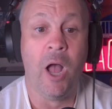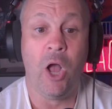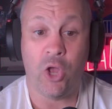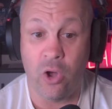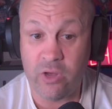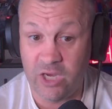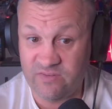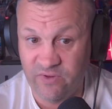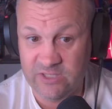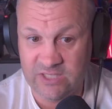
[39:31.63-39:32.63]
Gold Coast
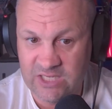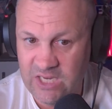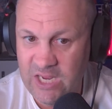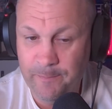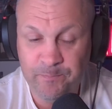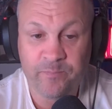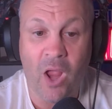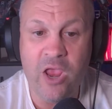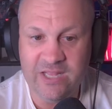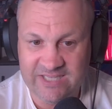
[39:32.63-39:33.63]
versus Sydney.
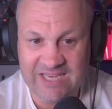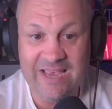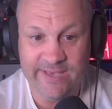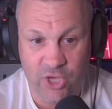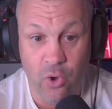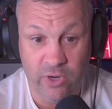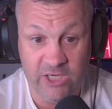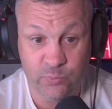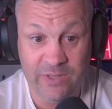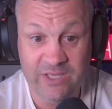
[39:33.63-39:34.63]
You'd say that Gold
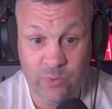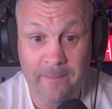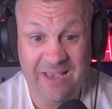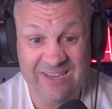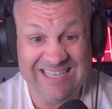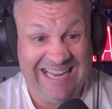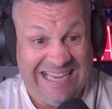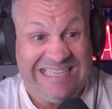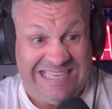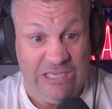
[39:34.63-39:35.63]
Coast win this one because it
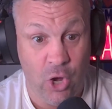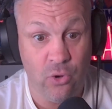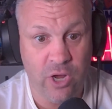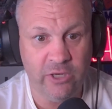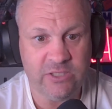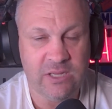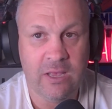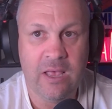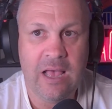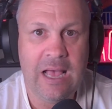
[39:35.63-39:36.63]
is in Gold Coast.
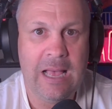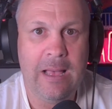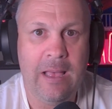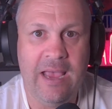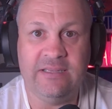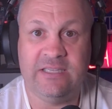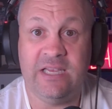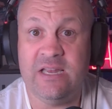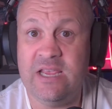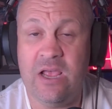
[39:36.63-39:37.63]
And
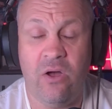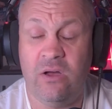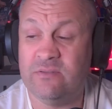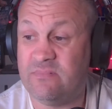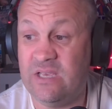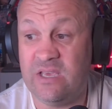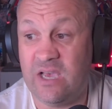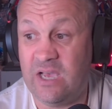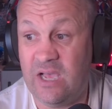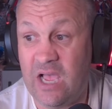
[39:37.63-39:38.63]
Sydney, I think,
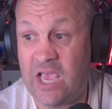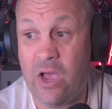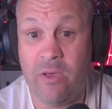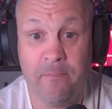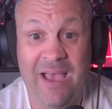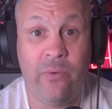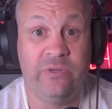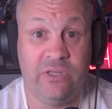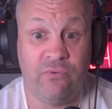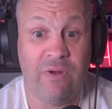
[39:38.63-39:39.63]
are going
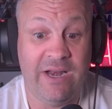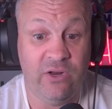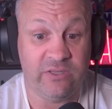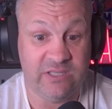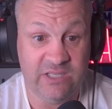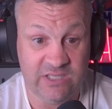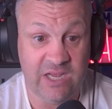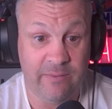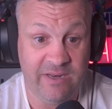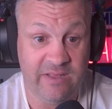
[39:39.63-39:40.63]
backwards at the rate of knots, and this is
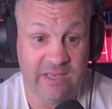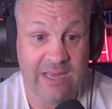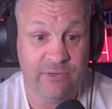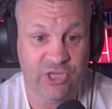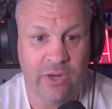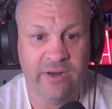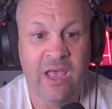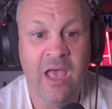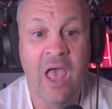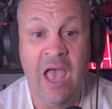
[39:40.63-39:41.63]
going to be another game to show it.
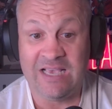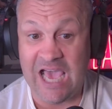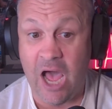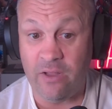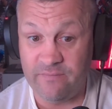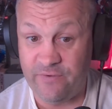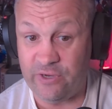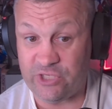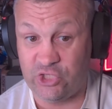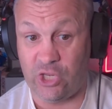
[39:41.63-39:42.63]
Carlton
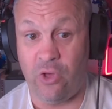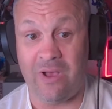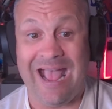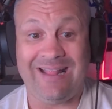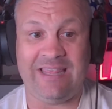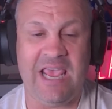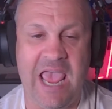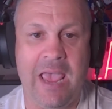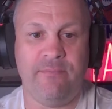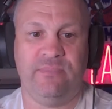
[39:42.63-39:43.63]
versus Geelong at the
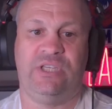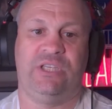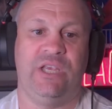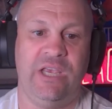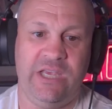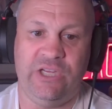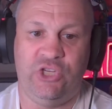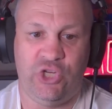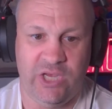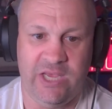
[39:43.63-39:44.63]

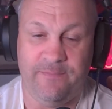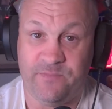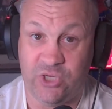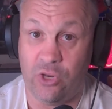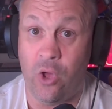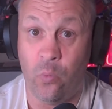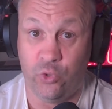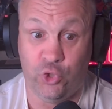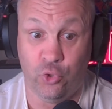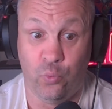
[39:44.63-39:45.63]
MCG. Geelong
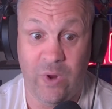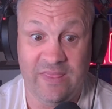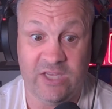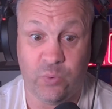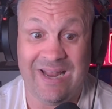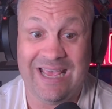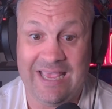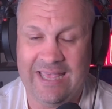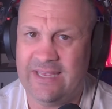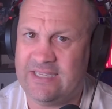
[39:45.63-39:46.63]
should win this one.
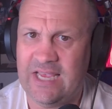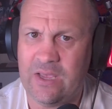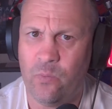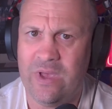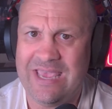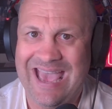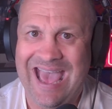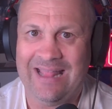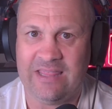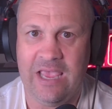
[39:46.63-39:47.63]
Again, their second week
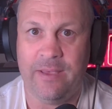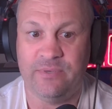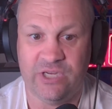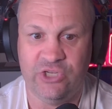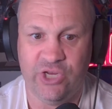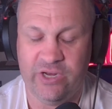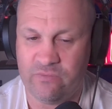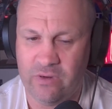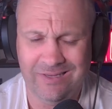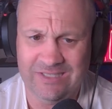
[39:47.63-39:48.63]
at the MCG in a
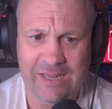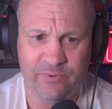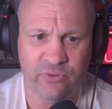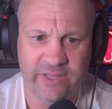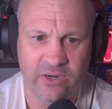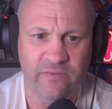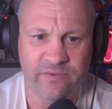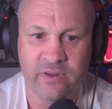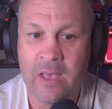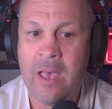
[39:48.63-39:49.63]
row. It doesn't happen all that
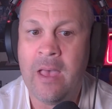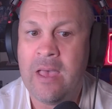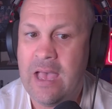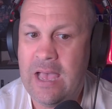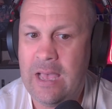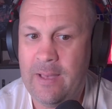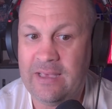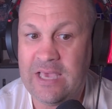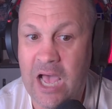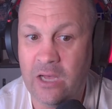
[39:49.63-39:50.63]
often.
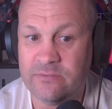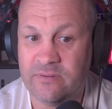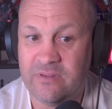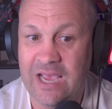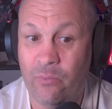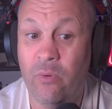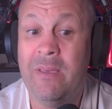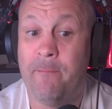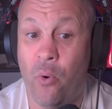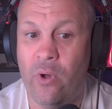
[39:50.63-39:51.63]
And Carlton, they will be
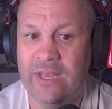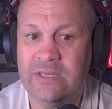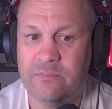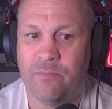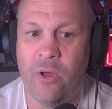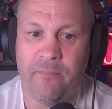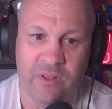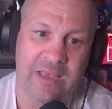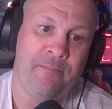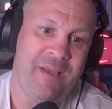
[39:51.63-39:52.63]
buoyant by
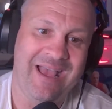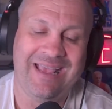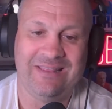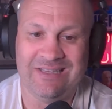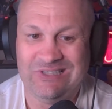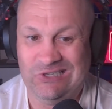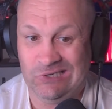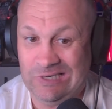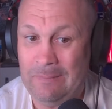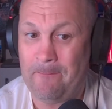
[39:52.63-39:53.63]
playing back at the
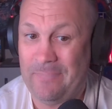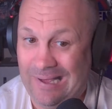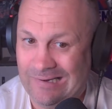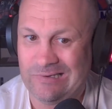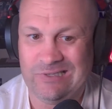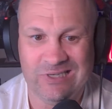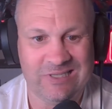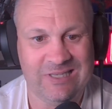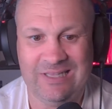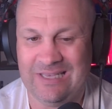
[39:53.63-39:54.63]
G, but I
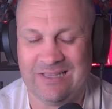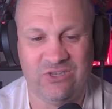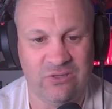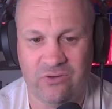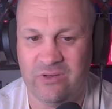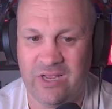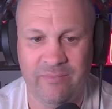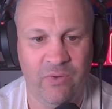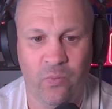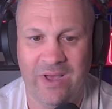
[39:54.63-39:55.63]
just think that Geelong are going to
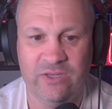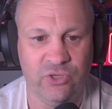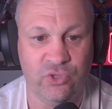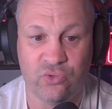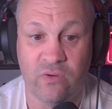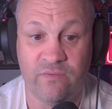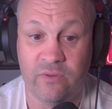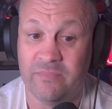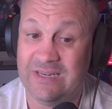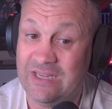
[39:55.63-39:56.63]
be way too strong for
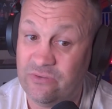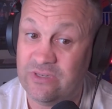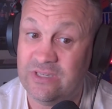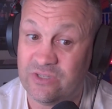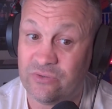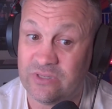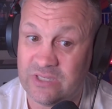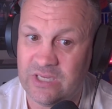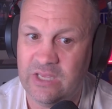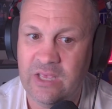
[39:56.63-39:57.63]
them. But interesting to sort of
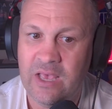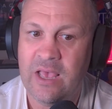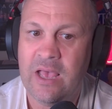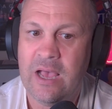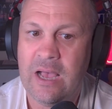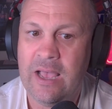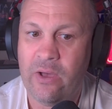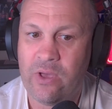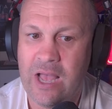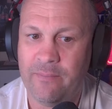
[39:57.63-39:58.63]
see how
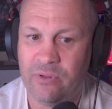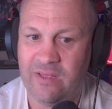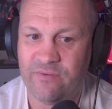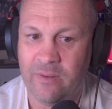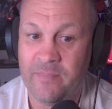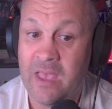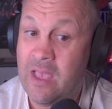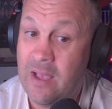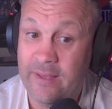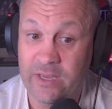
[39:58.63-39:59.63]
Carlton pull up from it.
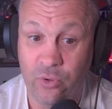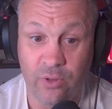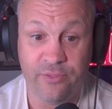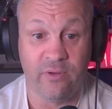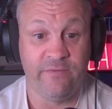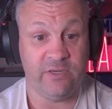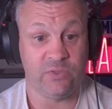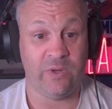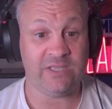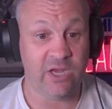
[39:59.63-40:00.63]
And then Hawthorn versus
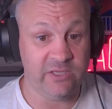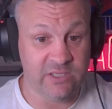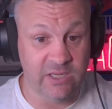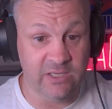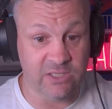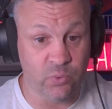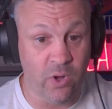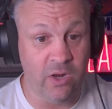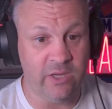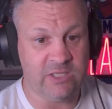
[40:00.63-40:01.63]
West Coast. It is the
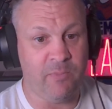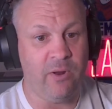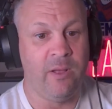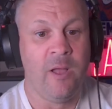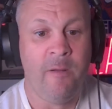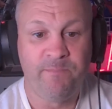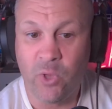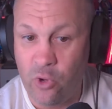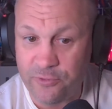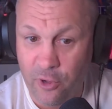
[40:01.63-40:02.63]
twilight spot.
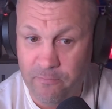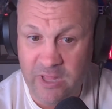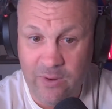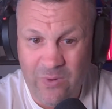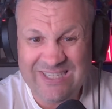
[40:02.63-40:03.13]
Hawthorn playing West